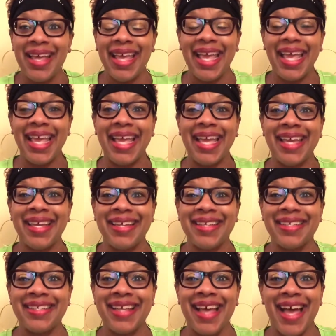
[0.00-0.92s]

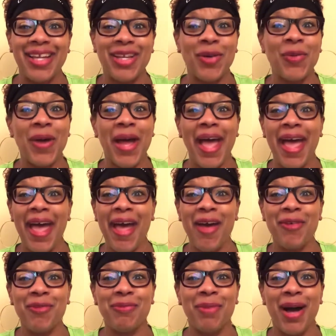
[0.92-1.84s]
And I don't
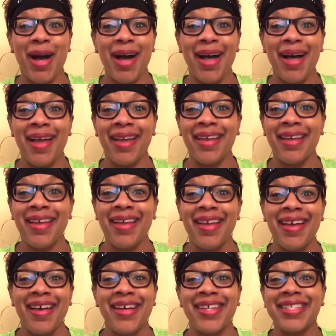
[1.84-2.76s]
have my
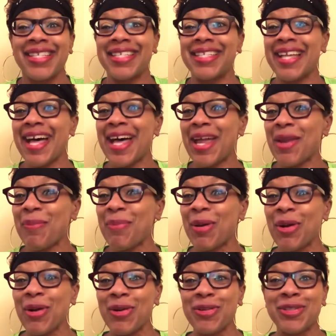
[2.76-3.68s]
designer
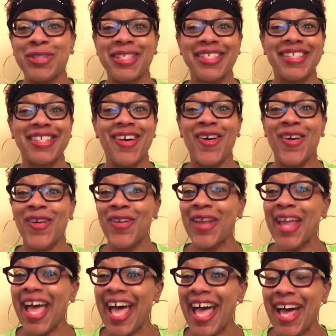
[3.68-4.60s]
purses
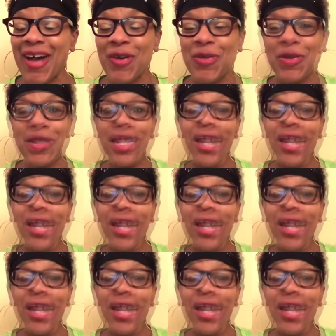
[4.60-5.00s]
all out.